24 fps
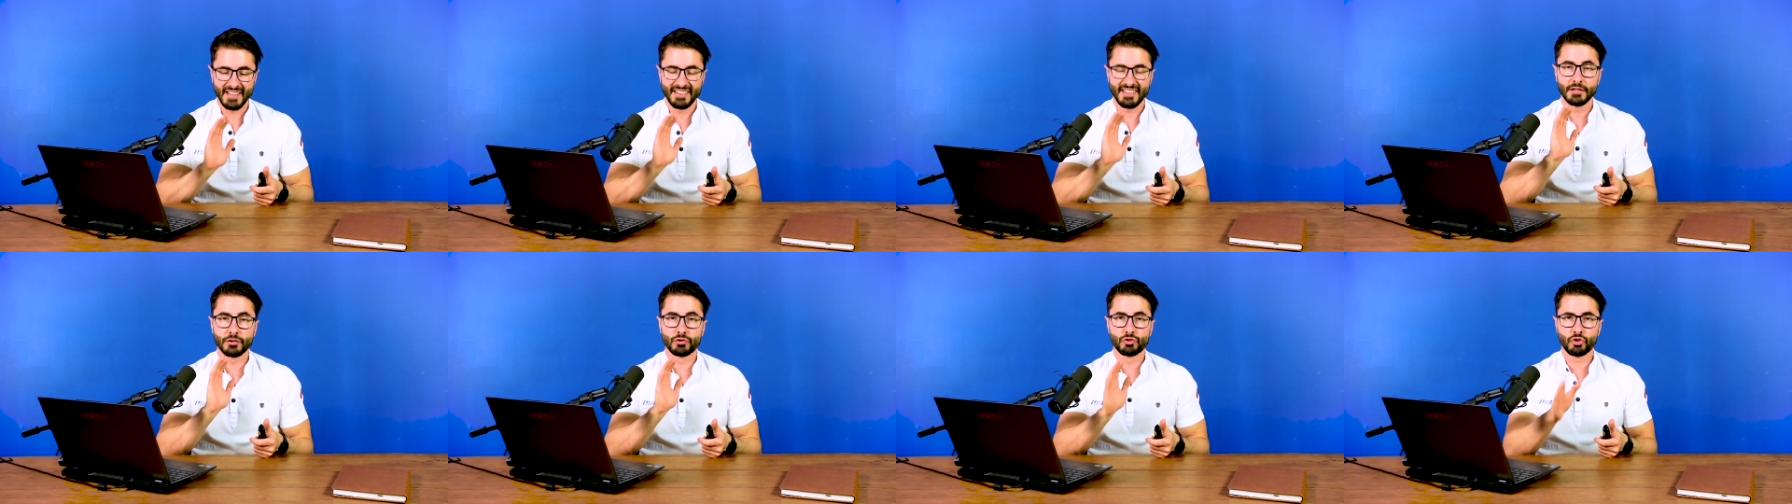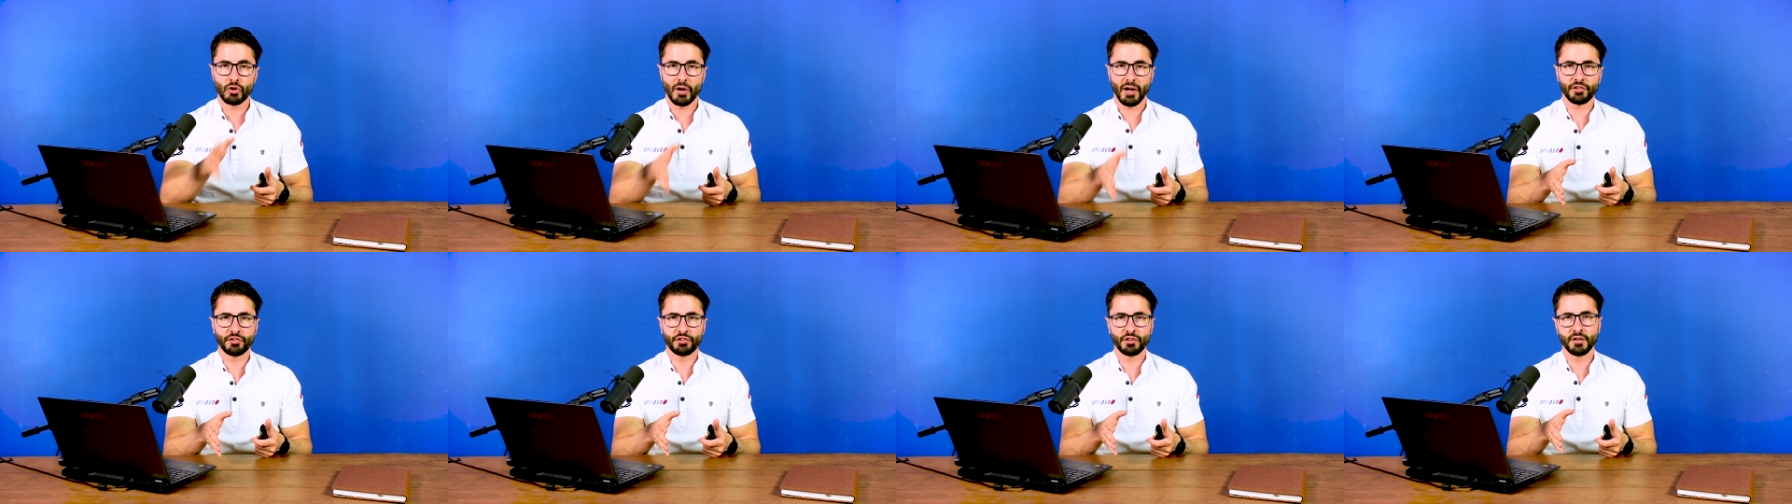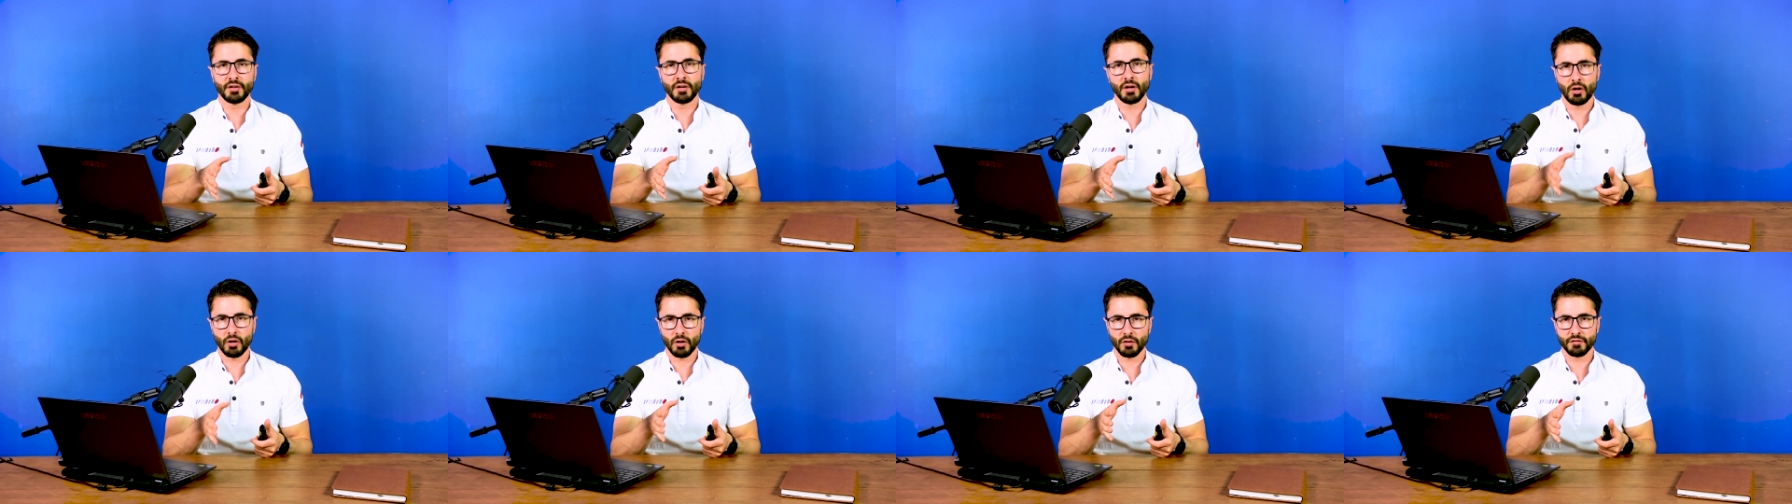and then
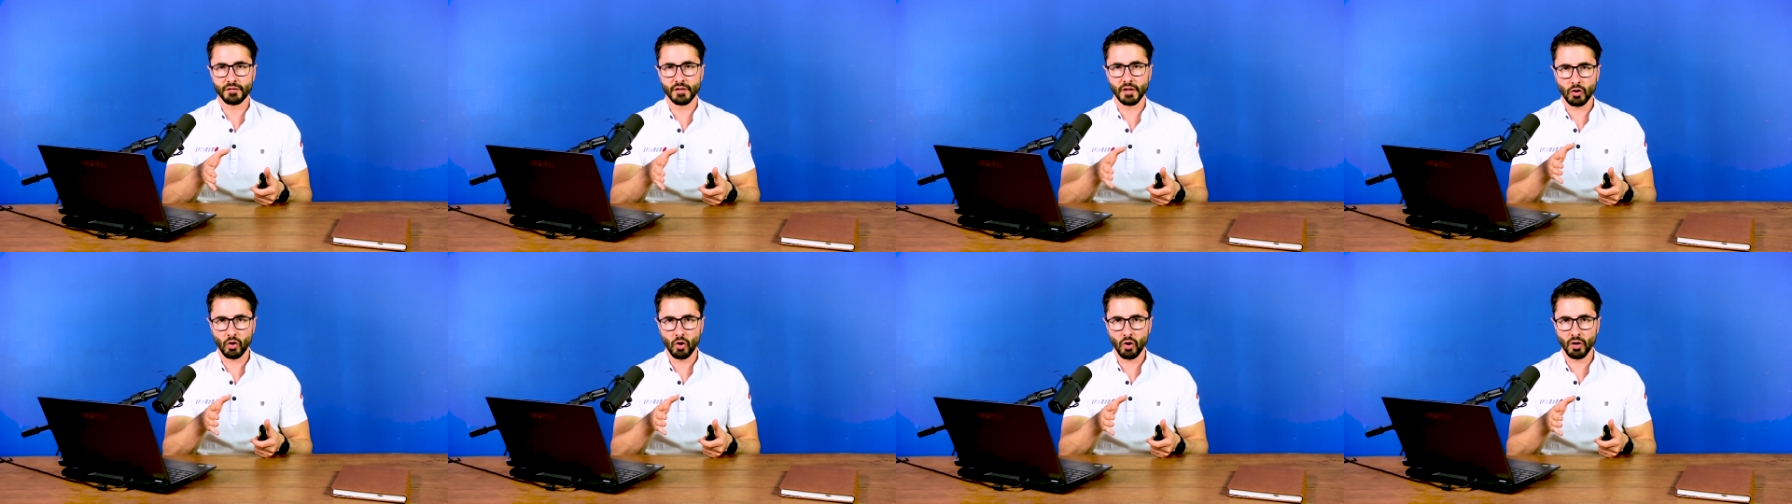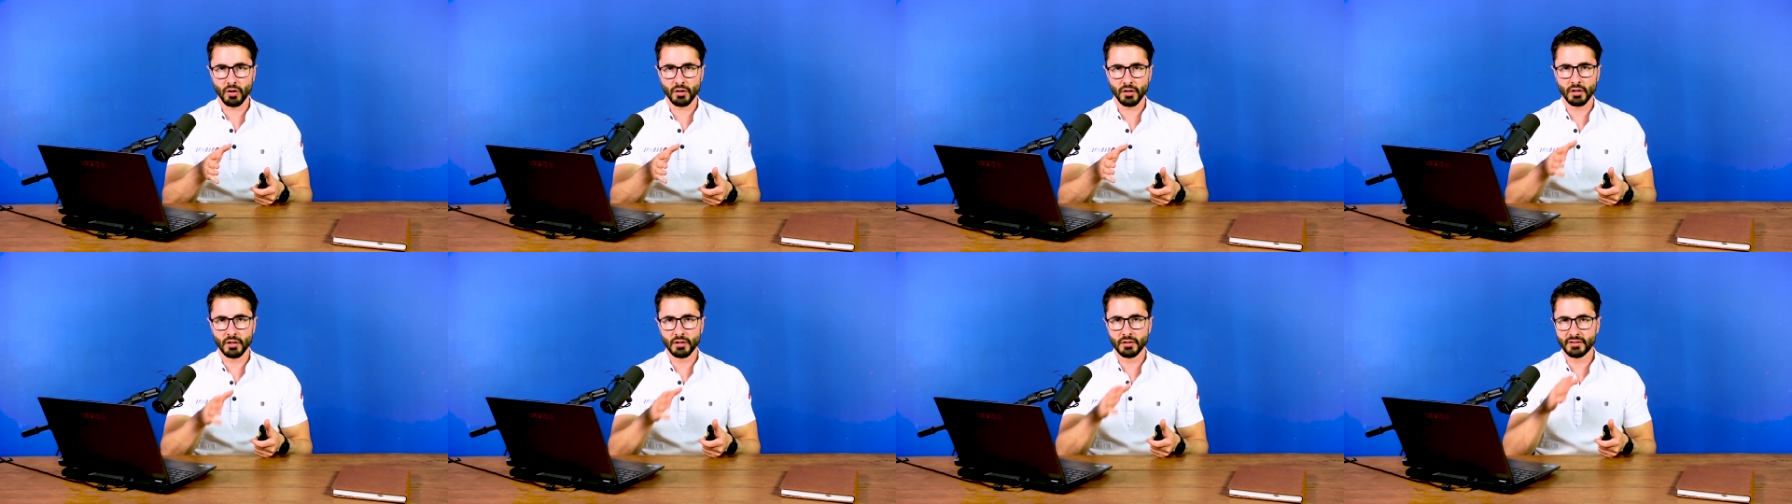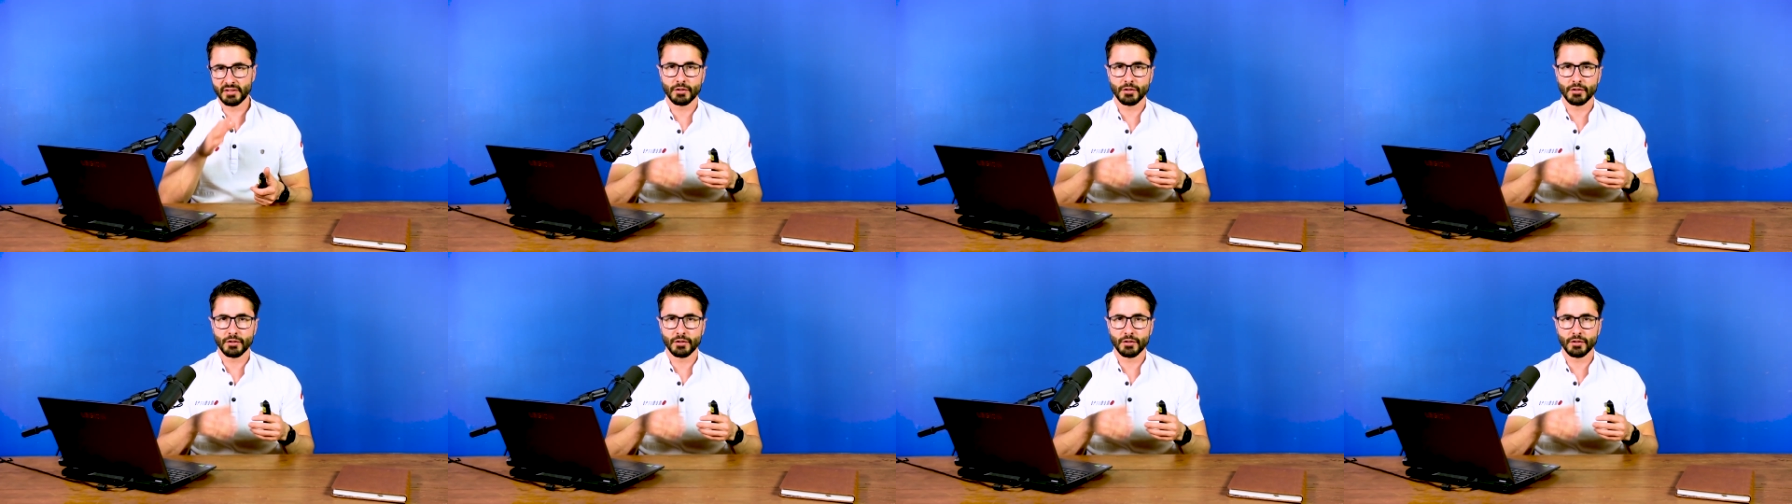traction out of the corner,